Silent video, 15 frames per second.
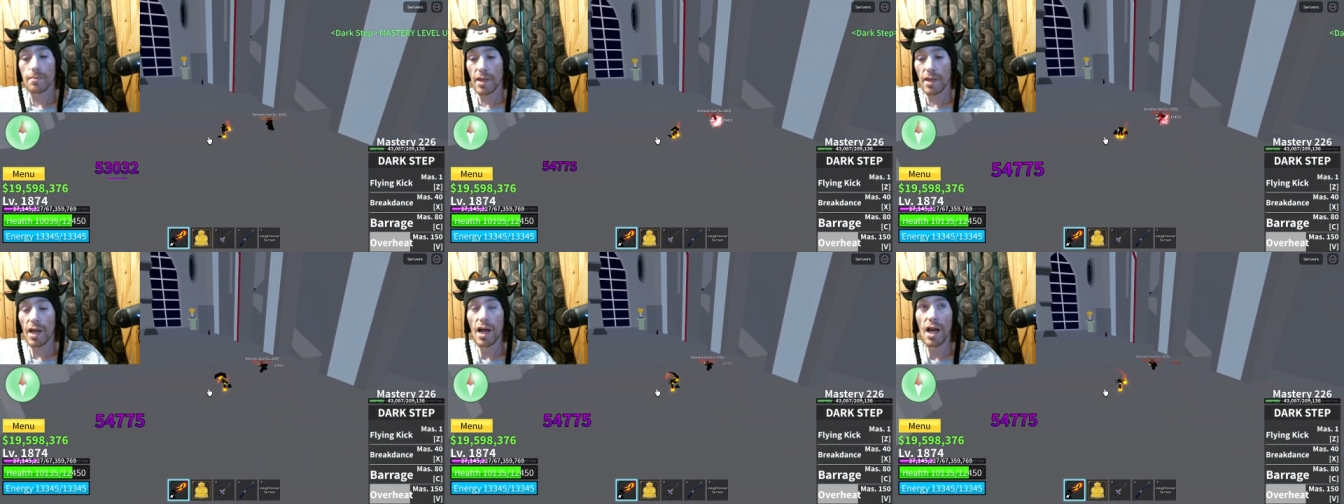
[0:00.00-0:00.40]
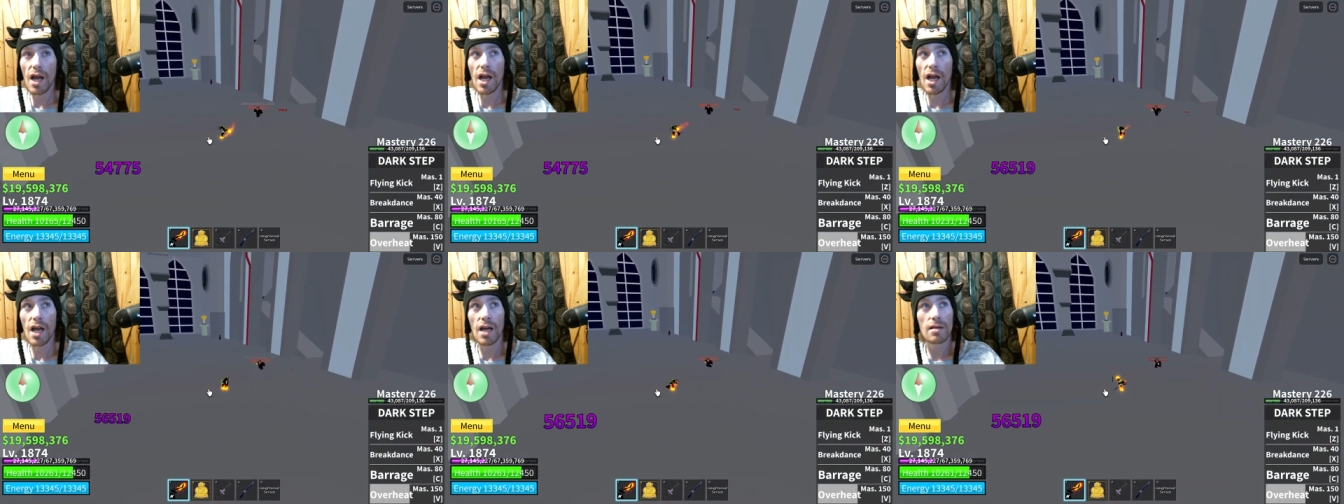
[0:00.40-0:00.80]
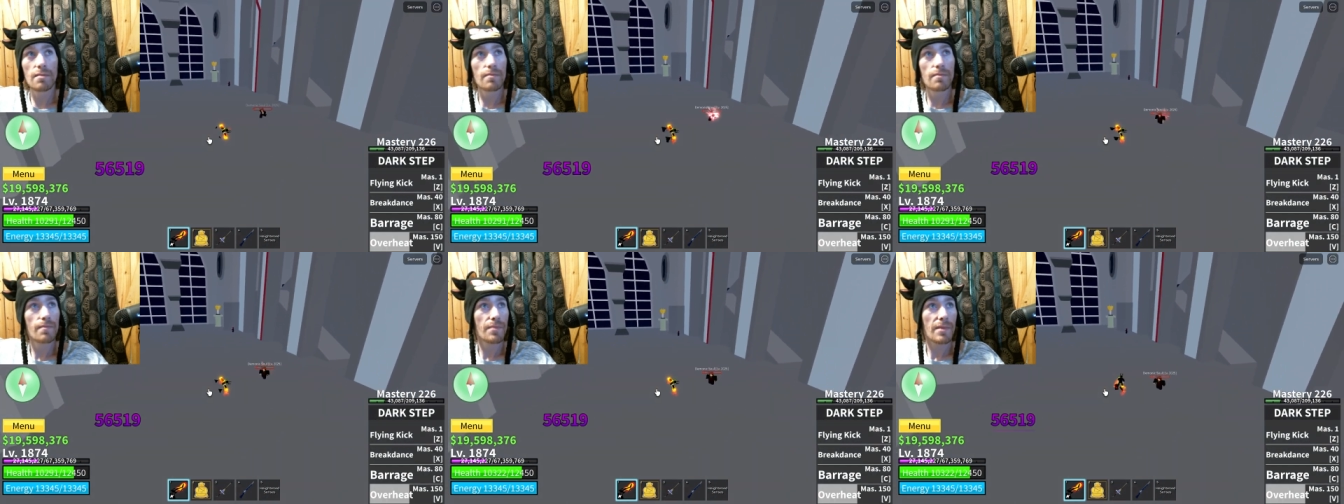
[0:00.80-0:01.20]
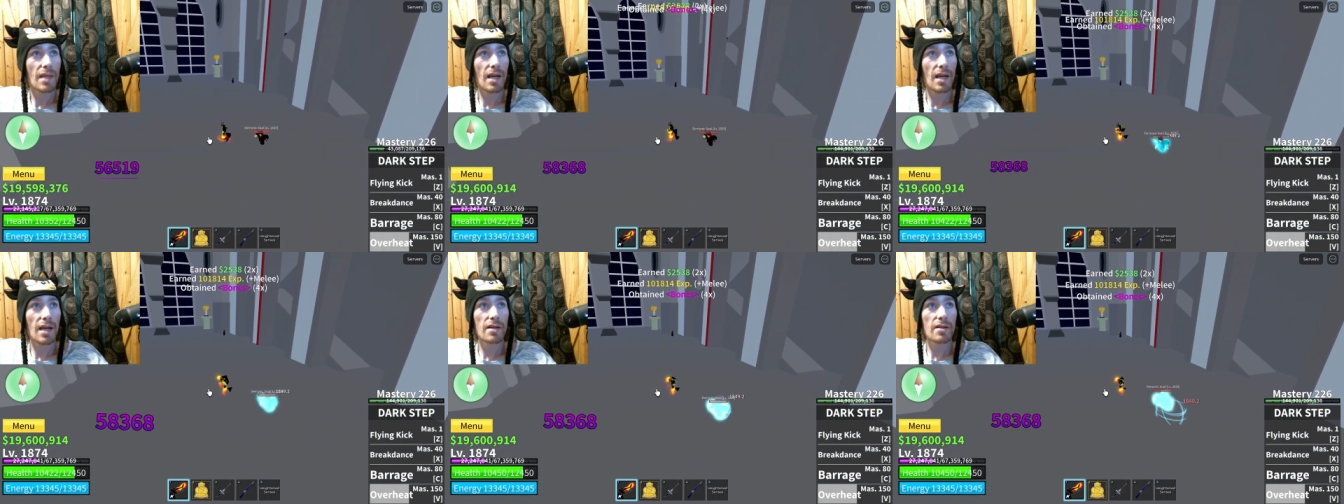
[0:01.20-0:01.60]
Ah!
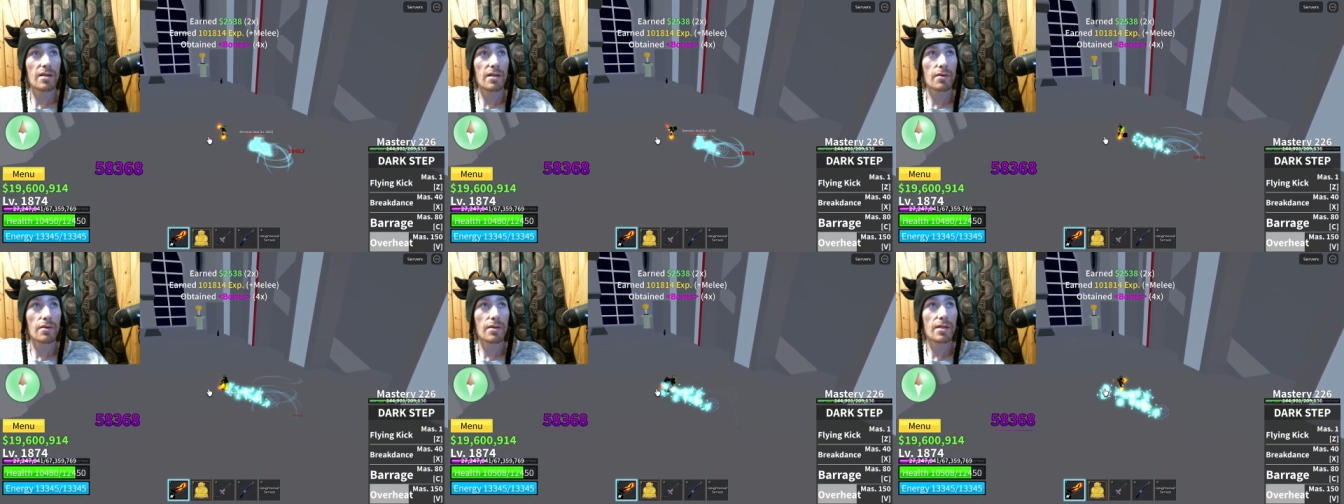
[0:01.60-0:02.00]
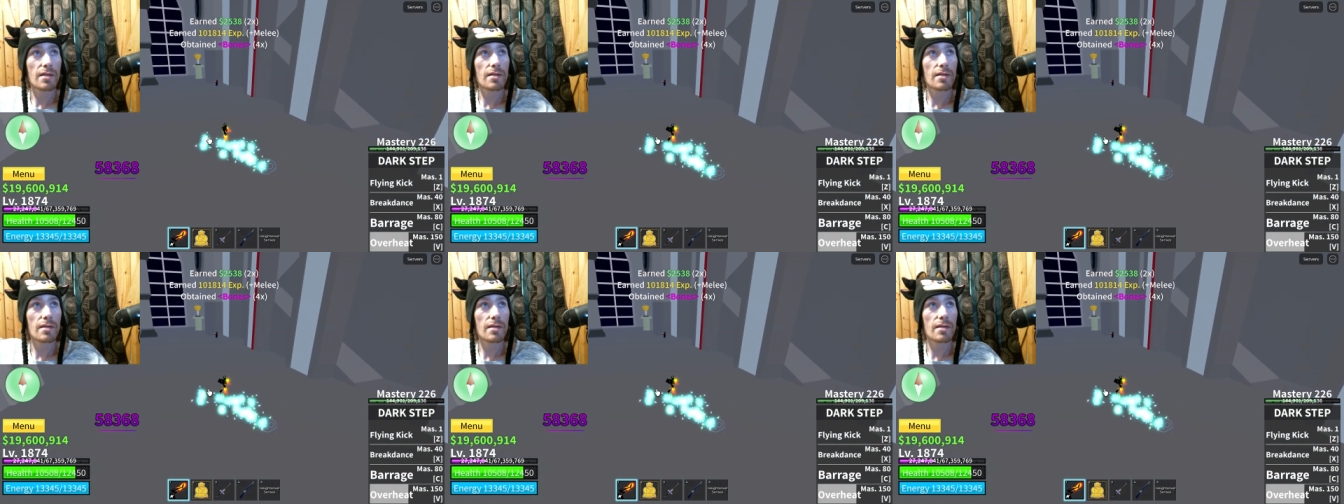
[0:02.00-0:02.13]
I heard a noise.